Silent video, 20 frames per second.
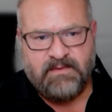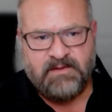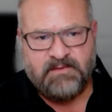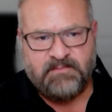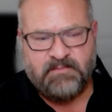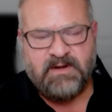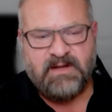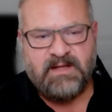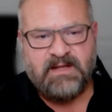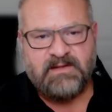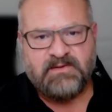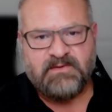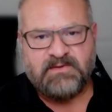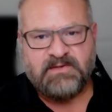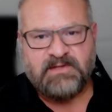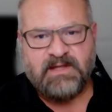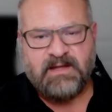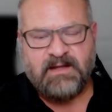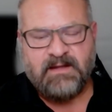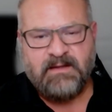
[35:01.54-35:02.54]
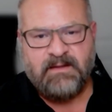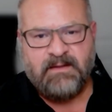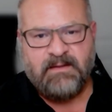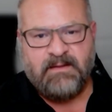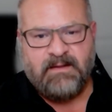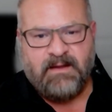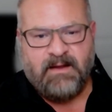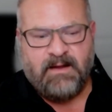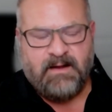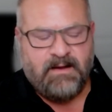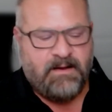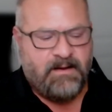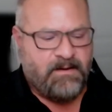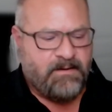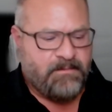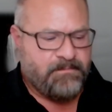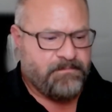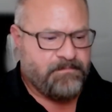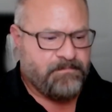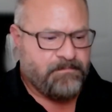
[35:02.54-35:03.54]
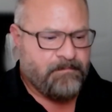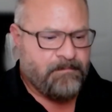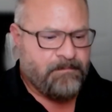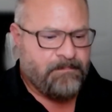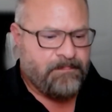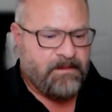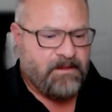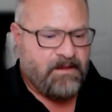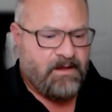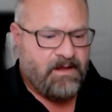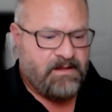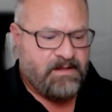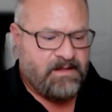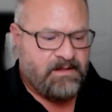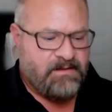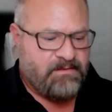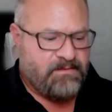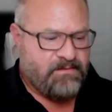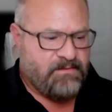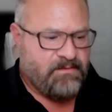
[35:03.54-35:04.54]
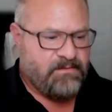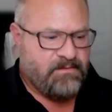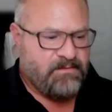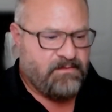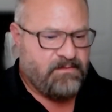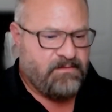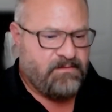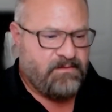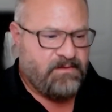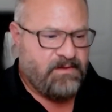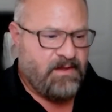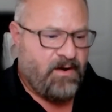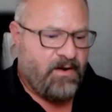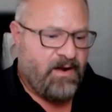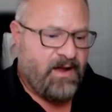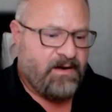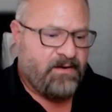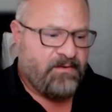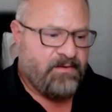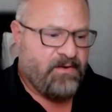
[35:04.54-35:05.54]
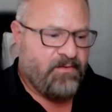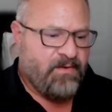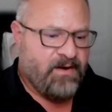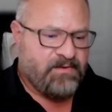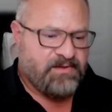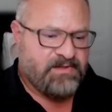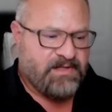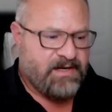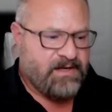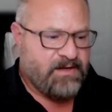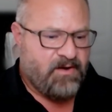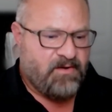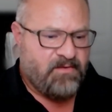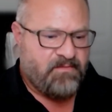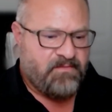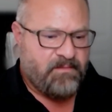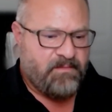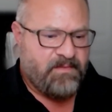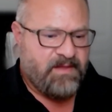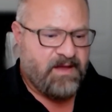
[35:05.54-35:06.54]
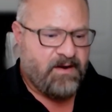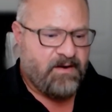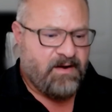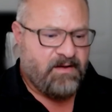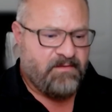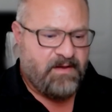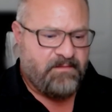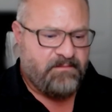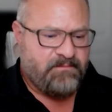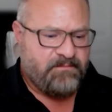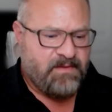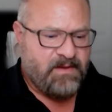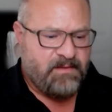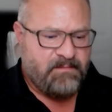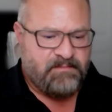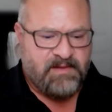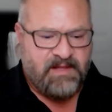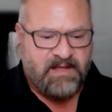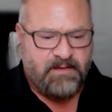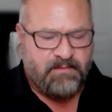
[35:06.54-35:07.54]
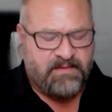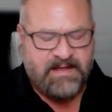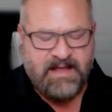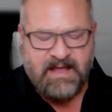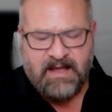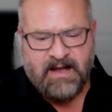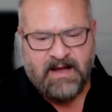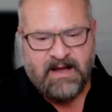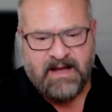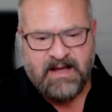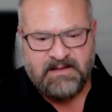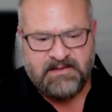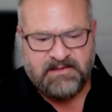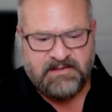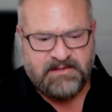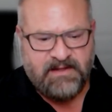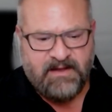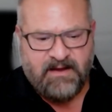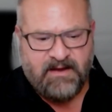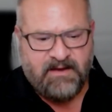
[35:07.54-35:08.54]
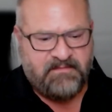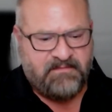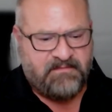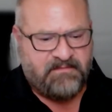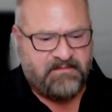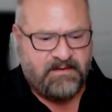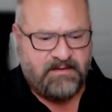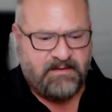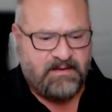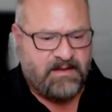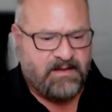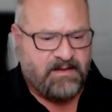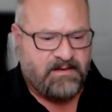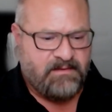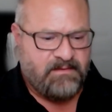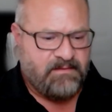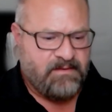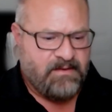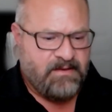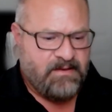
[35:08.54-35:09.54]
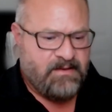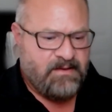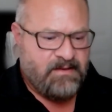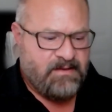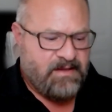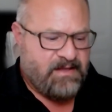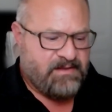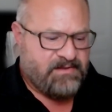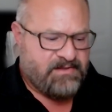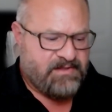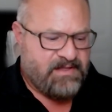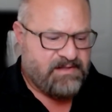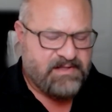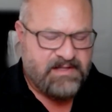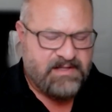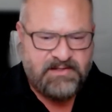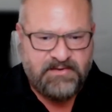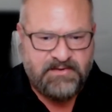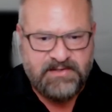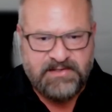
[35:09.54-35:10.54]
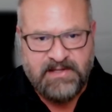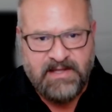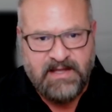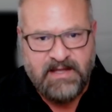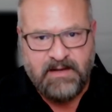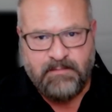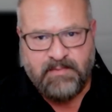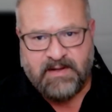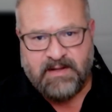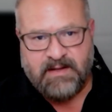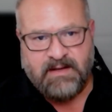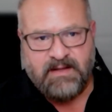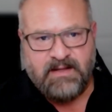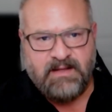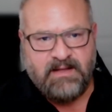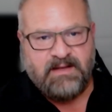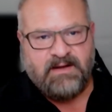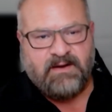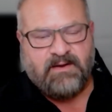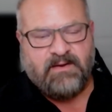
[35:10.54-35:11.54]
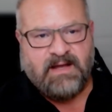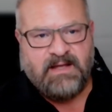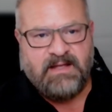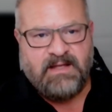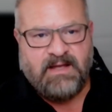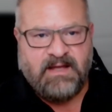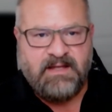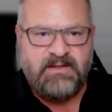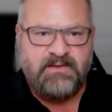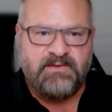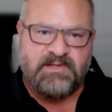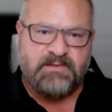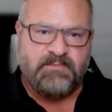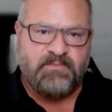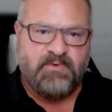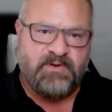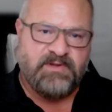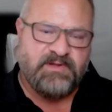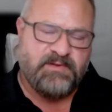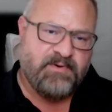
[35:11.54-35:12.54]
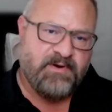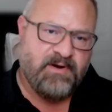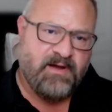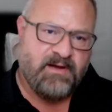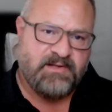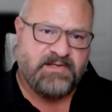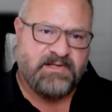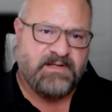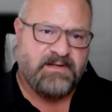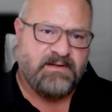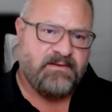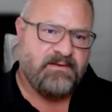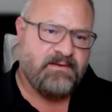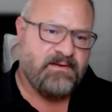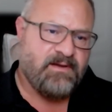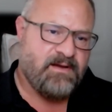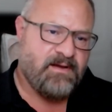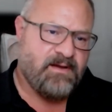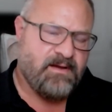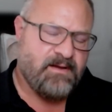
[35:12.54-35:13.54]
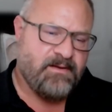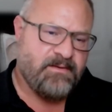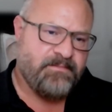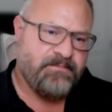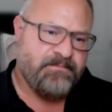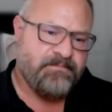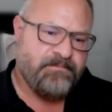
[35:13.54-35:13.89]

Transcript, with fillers: is pretty interesting. Um, and then you know, I don't know where it's going to go from there. I, am playing with AI stuff, and and it's it's interesting, but you know, I, I use it more as a production uh,